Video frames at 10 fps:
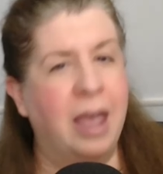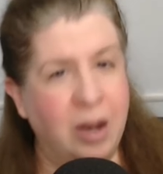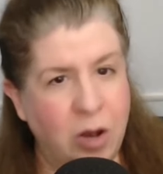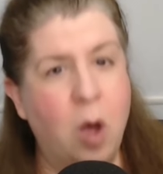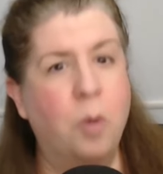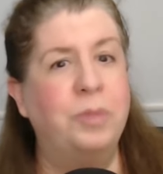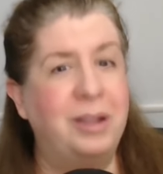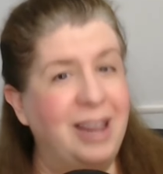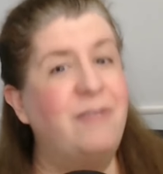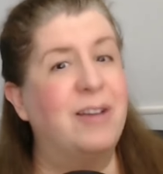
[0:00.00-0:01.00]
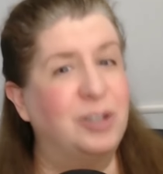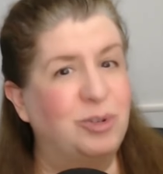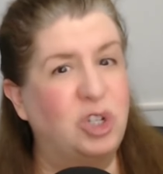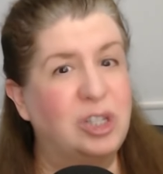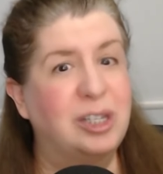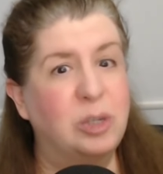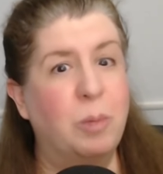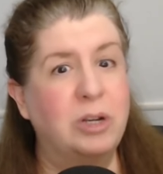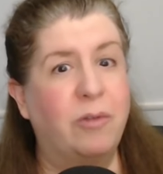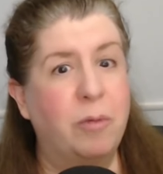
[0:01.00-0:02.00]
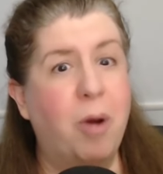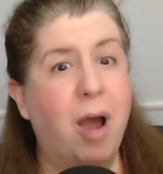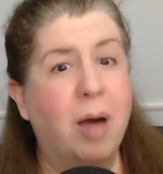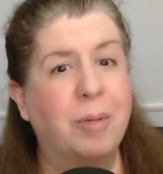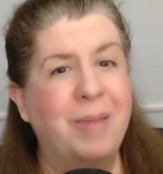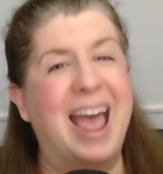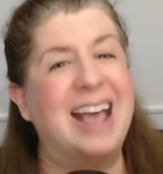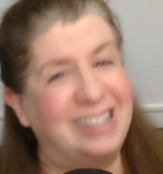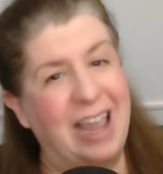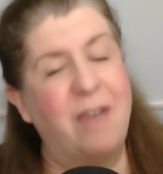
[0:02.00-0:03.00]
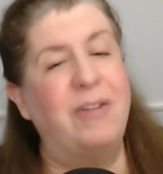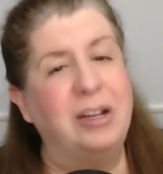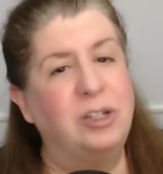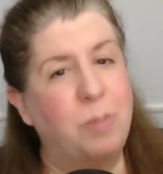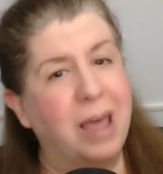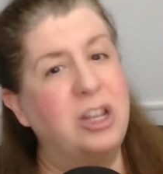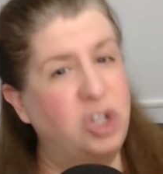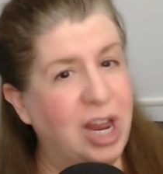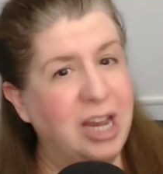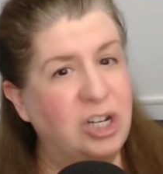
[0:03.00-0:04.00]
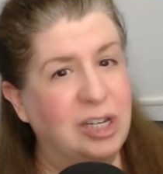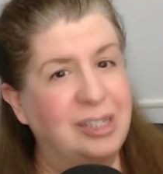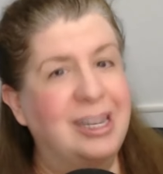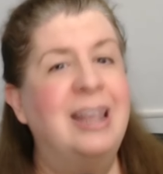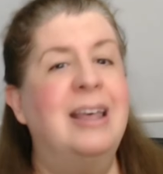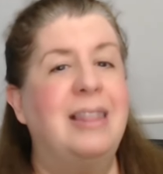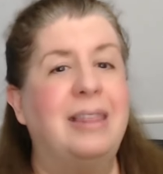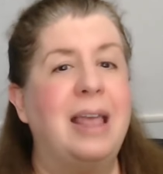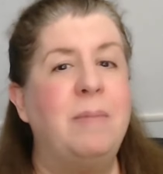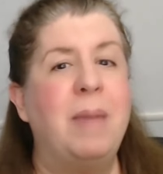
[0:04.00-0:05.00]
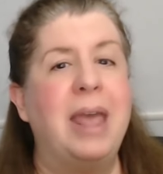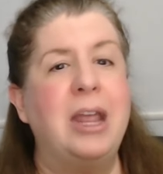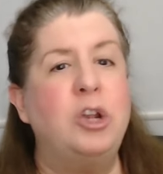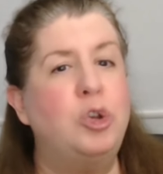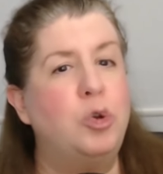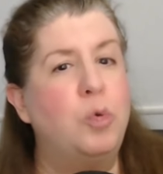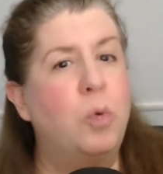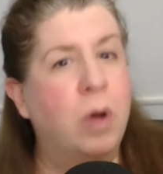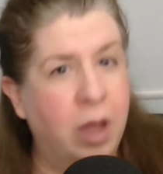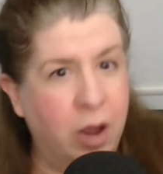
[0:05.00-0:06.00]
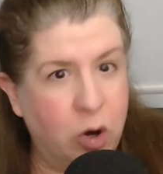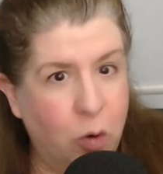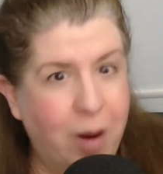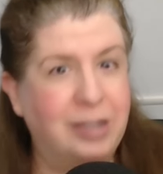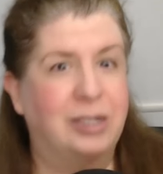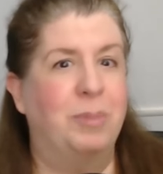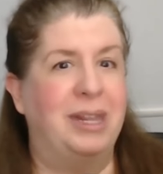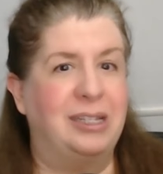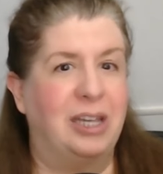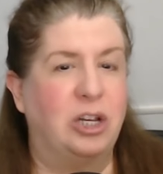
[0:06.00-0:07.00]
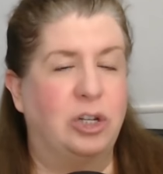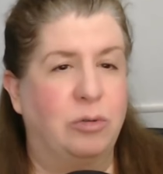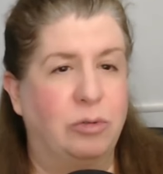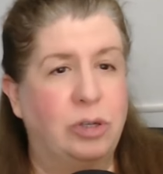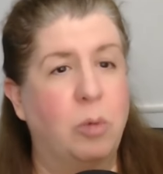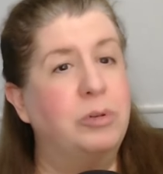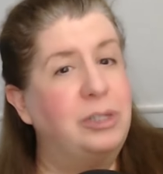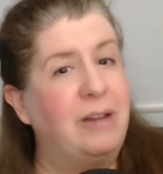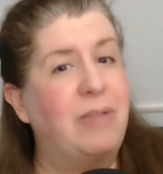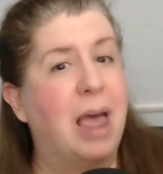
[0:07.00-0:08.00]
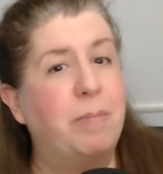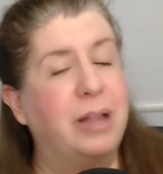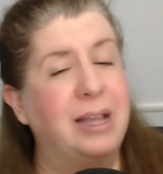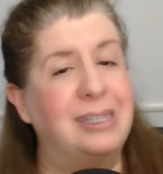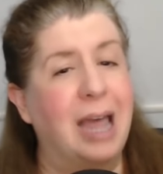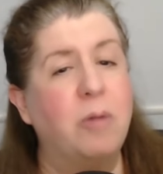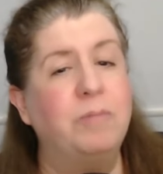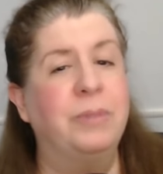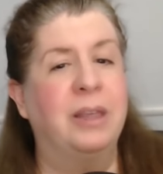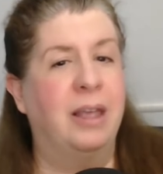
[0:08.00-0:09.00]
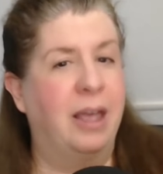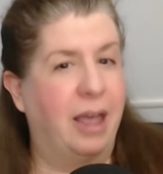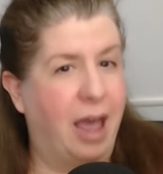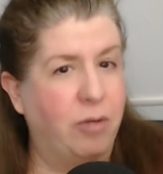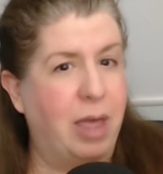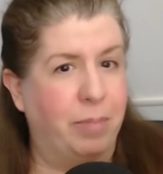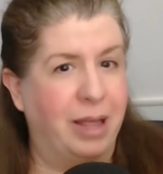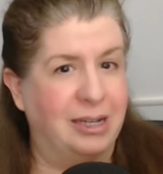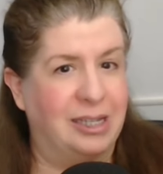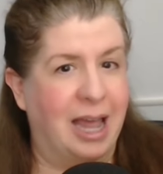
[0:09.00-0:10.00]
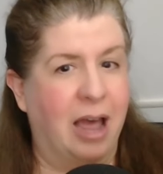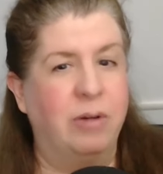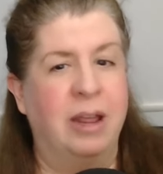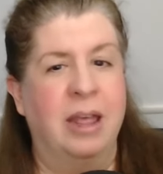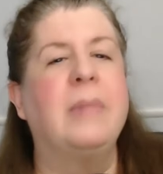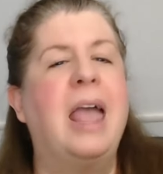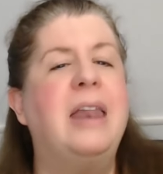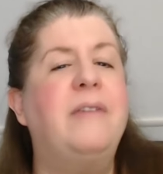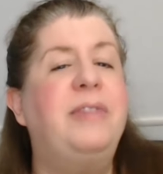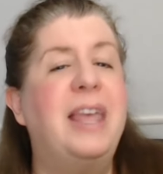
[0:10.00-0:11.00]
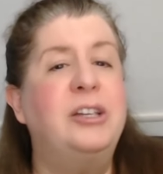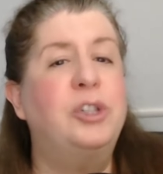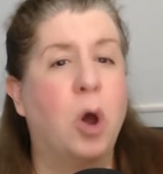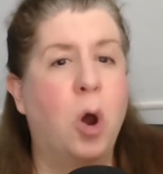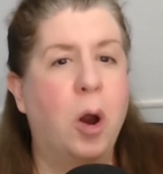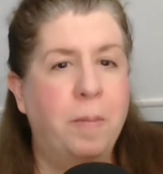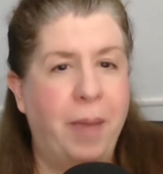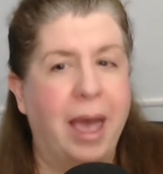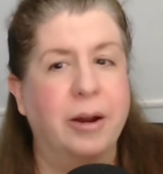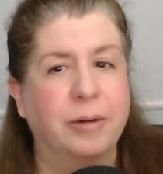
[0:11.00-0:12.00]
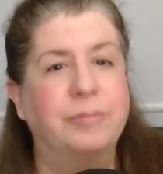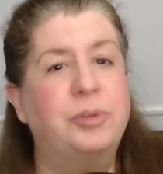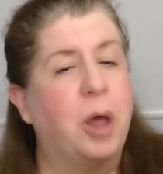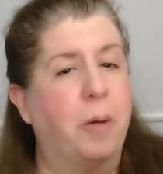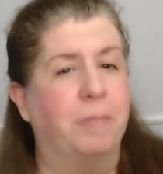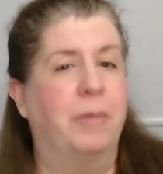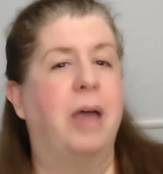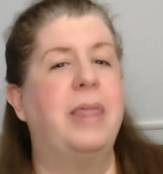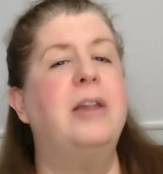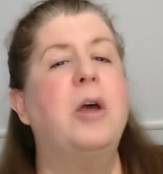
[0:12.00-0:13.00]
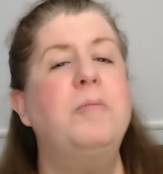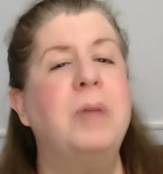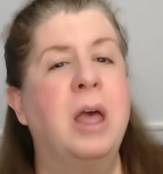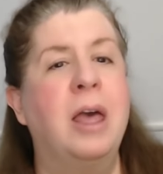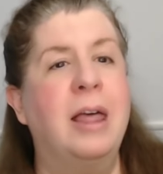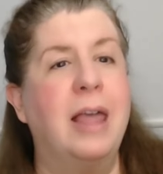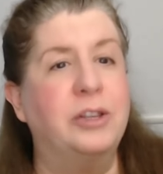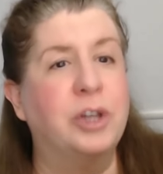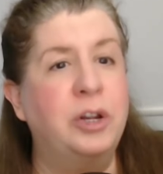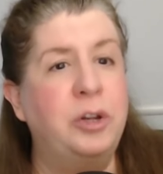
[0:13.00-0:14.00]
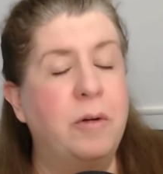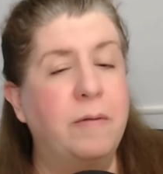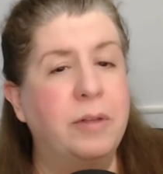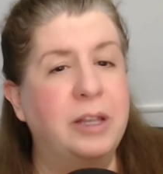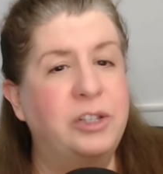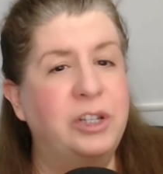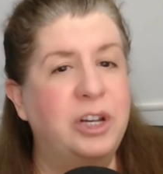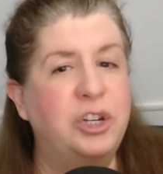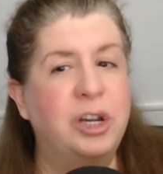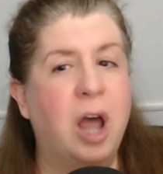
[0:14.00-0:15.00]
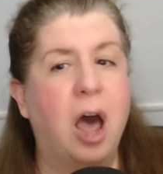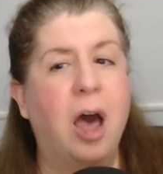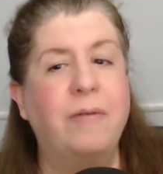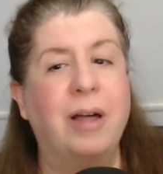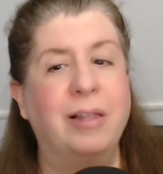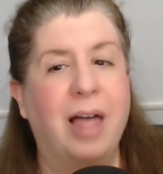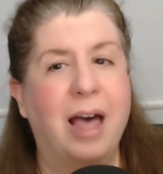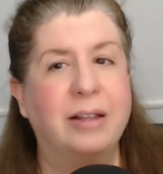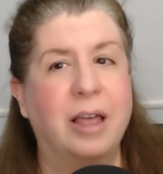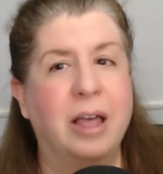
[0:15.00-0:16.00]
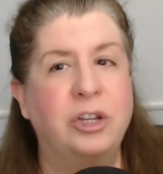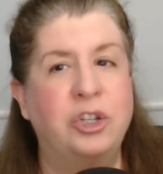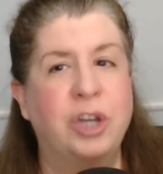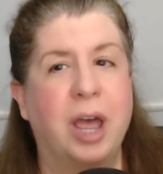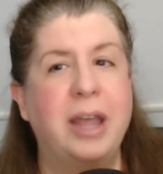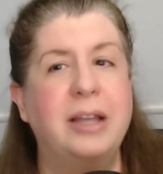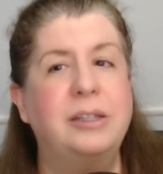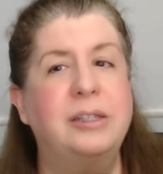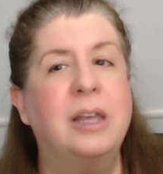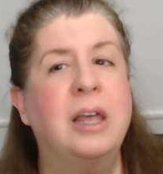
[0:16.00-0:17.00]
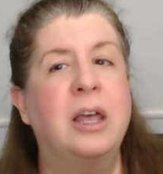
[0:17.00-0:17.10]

No, the defense was just as much of a problem, as evidenced by the changes that they made to correct some of these issues. So we'll see if that plays out, how that plays out, and if things are better. So on that note, that's going to do it for this edition of Locked On Giants.